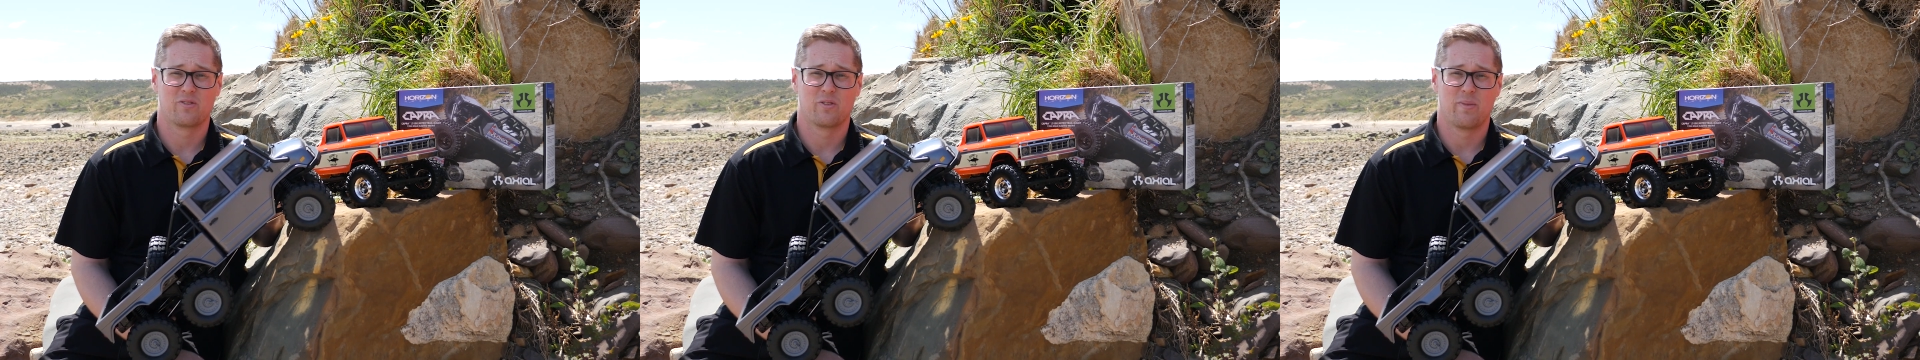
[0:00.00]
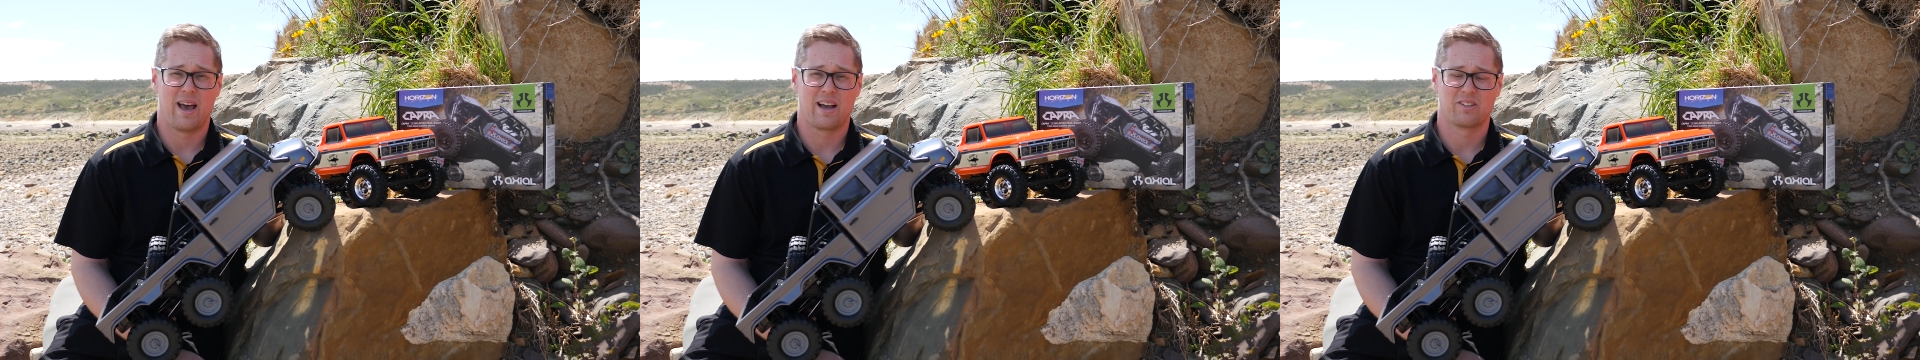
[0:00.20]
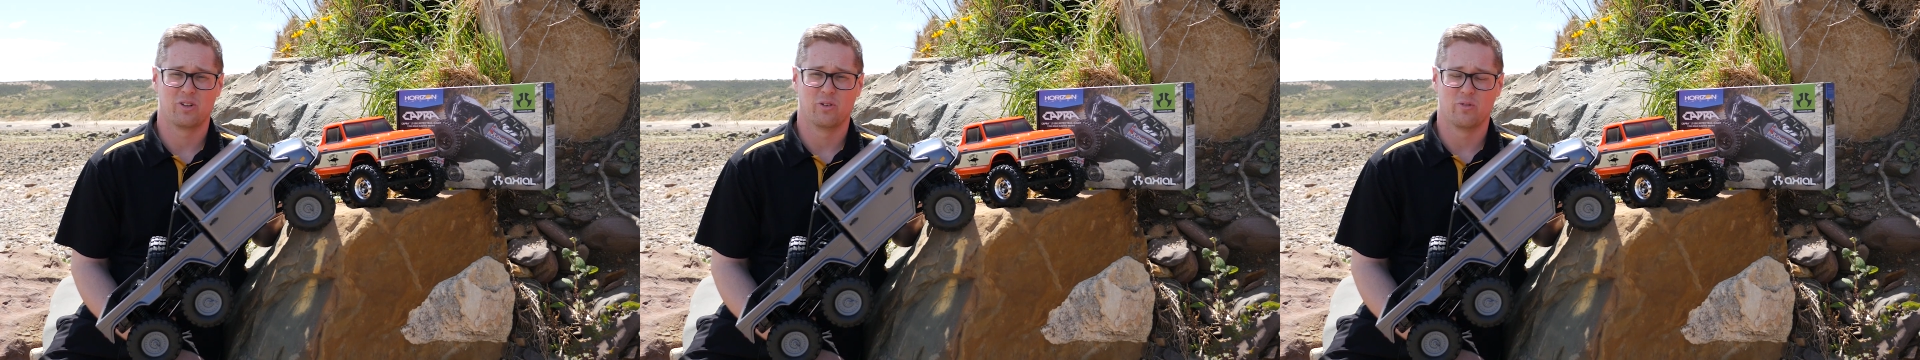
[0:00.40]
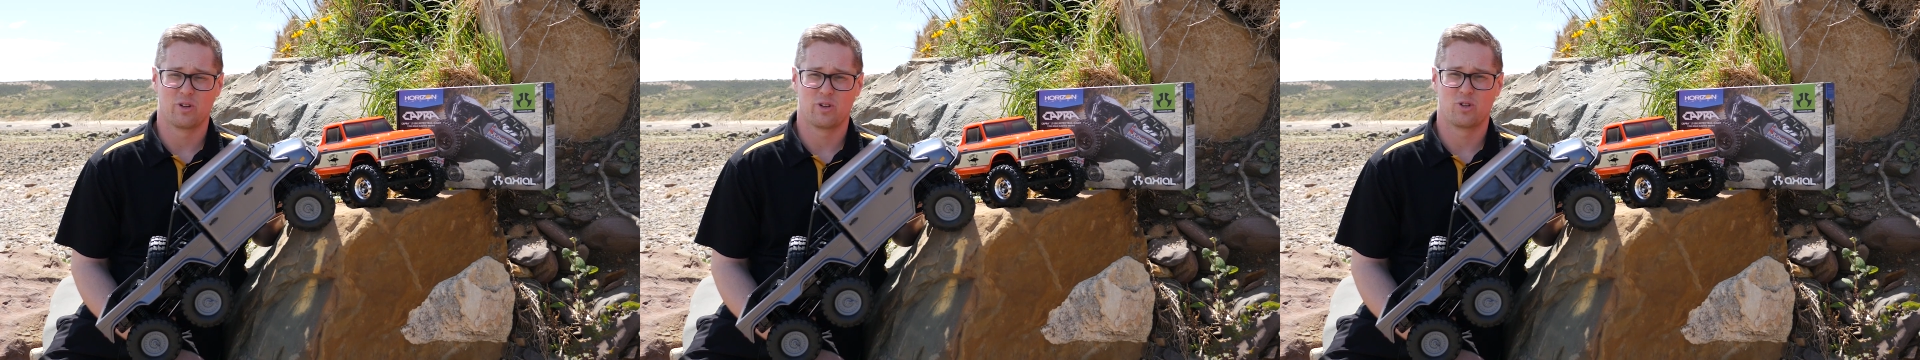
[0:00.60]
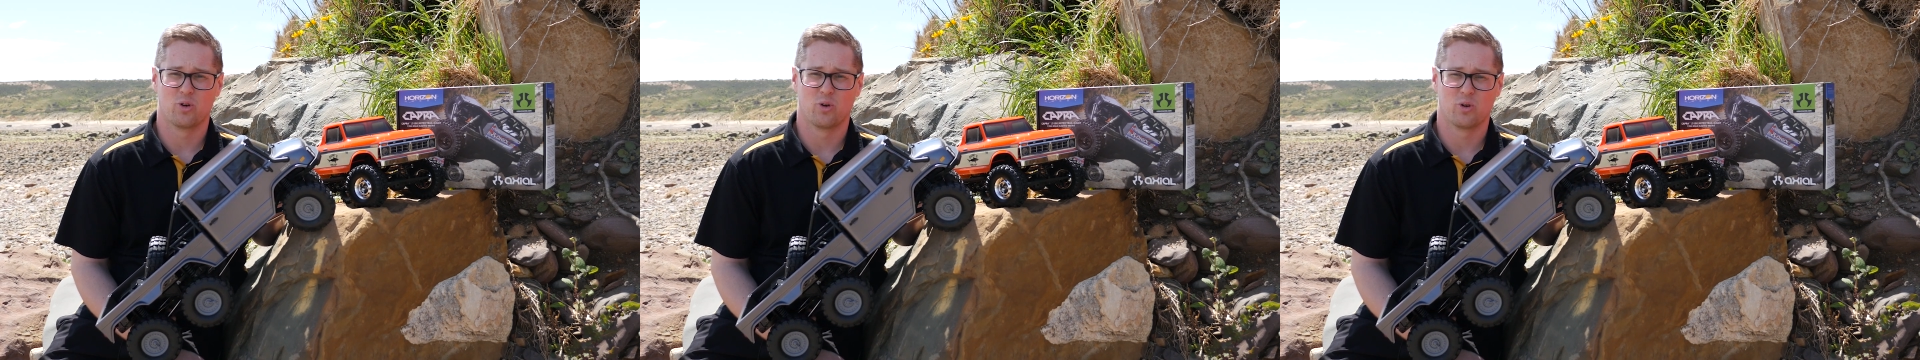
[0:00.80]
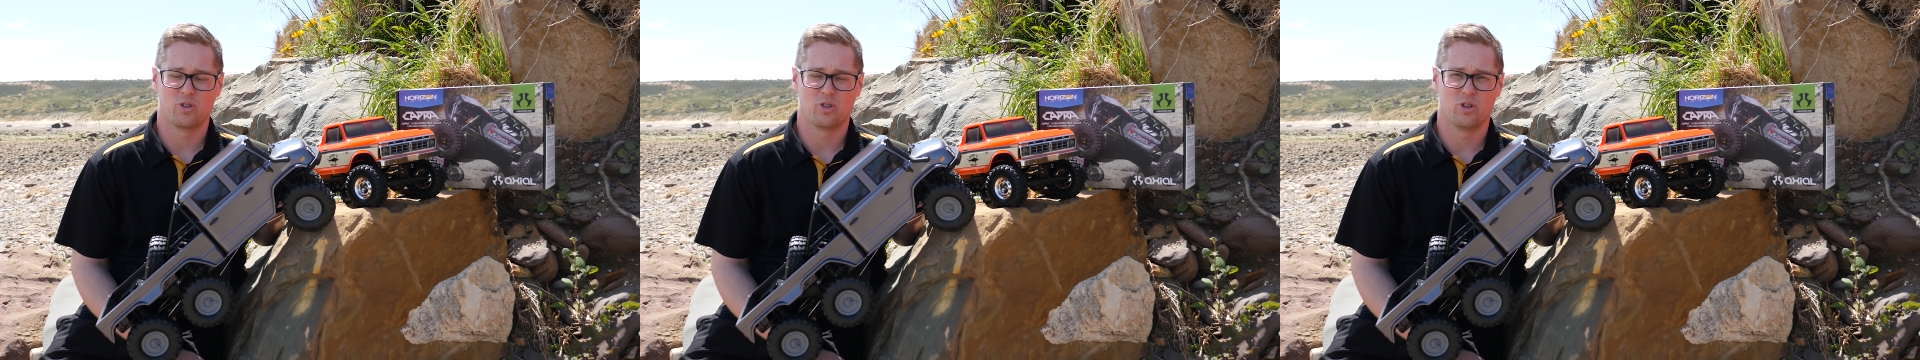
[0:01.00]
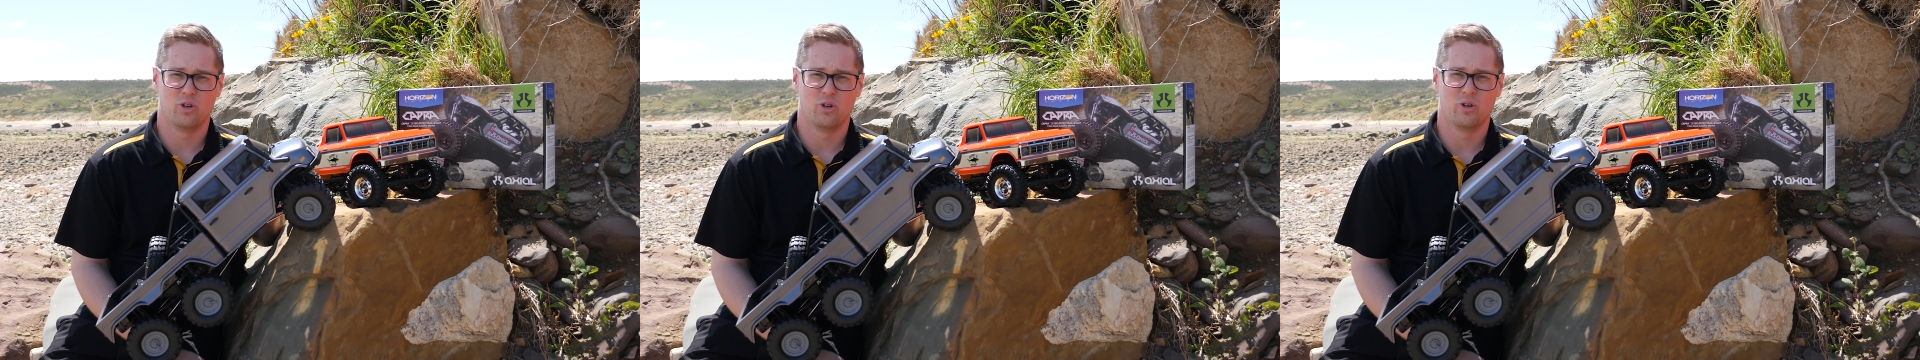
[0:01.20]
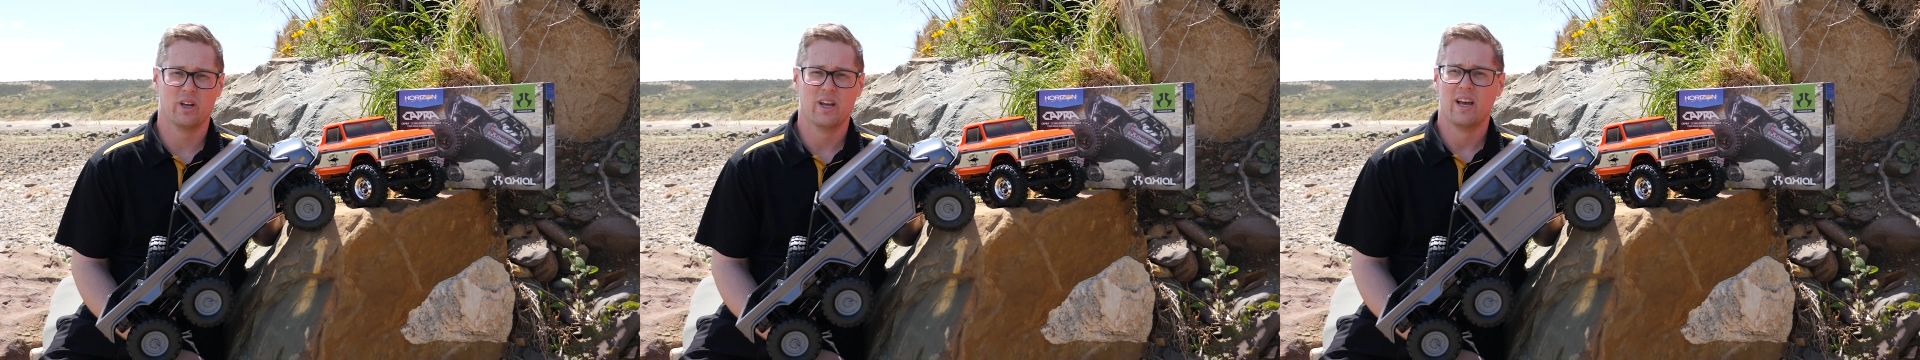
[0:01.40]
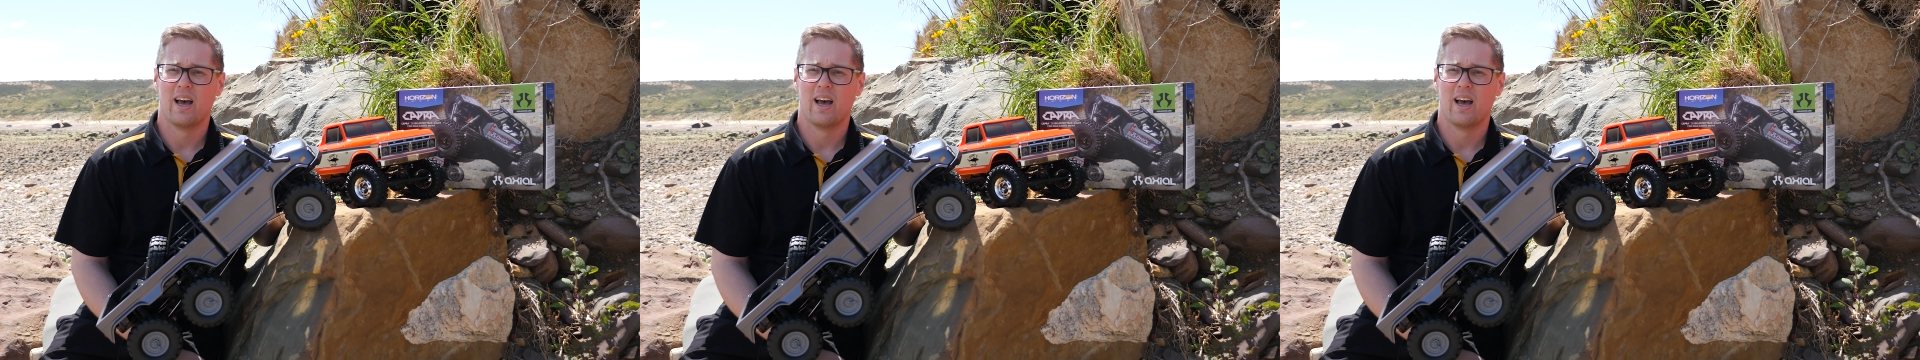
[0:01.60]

from Axial that's sure to